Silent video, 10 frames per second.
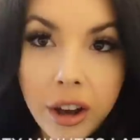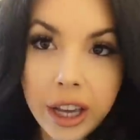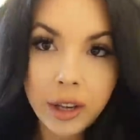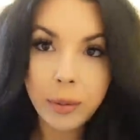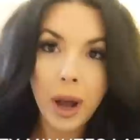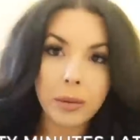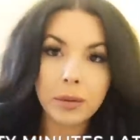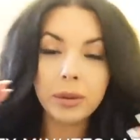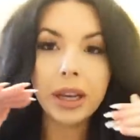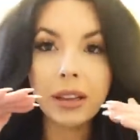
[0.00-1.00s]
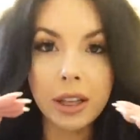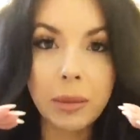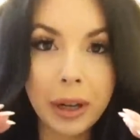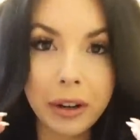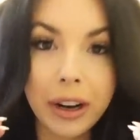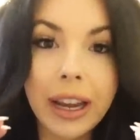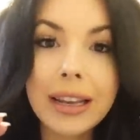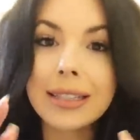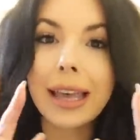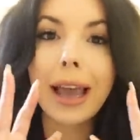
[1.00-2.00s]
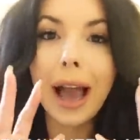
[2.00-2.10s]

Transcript: Okay, you're probably a little bit crooked because like